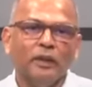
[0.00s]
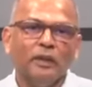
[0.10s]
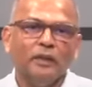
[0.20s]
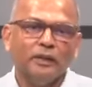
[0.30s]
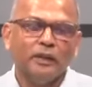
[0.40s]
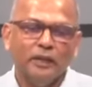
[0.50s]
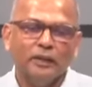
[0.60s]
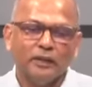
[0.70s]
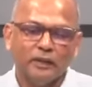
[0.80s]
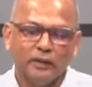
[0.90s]

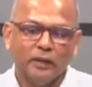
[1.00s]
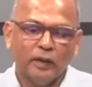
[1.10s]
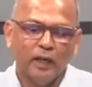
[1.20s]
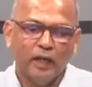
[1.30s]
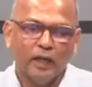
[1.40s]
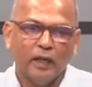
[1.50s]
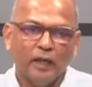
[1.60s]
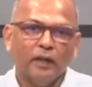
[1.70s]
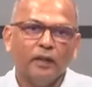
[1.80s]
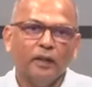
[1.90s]
since
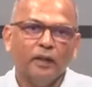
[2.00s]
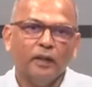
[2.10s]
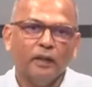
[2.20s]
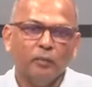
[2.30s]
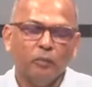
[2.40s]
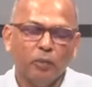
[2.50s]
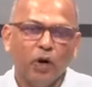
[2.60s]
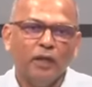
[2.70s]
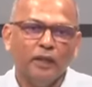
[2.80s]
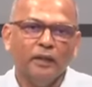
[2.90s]
the
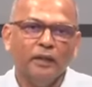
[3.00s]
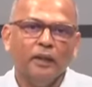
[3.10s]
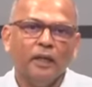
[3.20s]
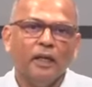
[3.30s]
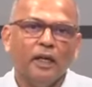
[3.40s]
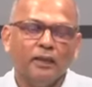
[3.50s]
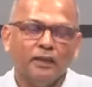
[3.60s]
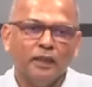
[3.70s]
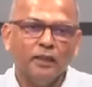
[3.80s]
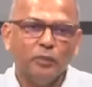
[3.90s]
body has
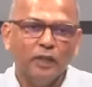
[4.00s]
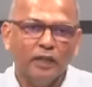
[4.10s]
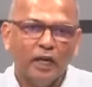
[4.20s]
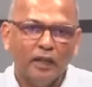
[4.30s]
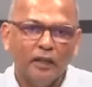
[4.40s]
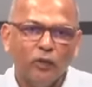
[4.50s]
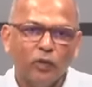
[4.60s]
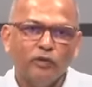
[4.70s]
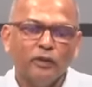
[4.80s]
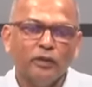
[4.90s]
since been handed
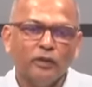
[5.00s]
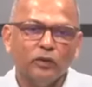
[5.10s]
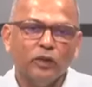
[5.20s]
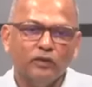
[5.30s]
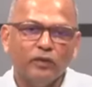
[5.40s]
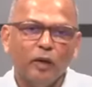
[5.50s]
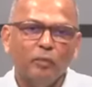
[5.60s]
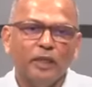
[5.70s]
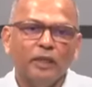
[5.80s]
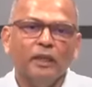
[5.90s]
over to the
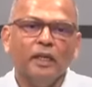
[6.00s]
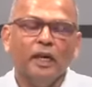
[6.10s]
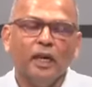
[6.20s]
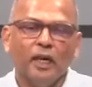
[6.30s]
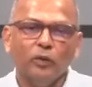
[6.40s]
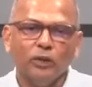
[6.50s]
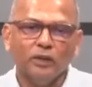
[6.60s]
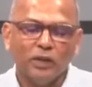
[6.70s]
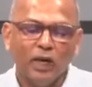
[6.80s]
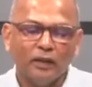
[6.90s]
family and
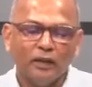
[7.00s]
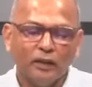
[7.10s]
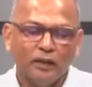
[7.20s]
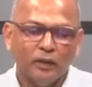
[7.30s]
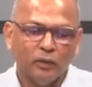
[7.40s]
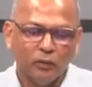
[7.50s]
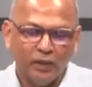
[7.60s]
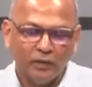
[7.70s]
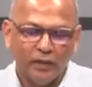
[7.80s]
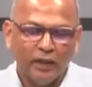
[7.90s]
was not
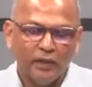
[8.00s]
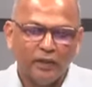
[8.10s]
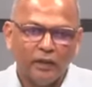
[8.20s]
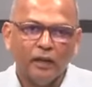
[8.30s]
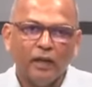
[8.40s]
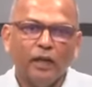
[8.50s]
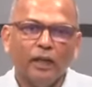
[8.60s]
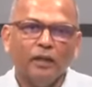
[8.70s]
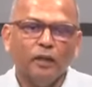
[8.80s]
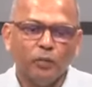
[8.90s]
within
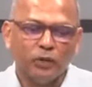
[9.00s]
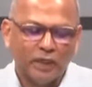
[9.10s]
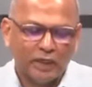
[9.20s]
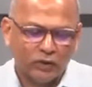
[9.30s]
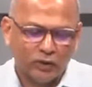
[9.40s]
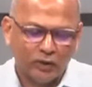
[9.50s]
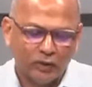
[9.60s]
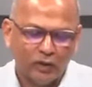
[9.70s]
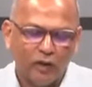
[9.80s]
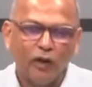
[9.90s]
the protection
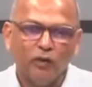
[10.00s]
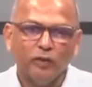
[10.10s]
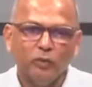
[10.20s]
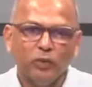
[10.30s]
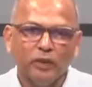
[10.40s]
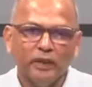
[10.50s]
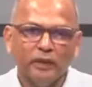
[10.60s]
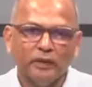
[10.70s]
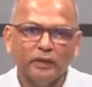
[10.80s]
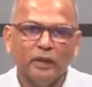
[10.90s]
of the police.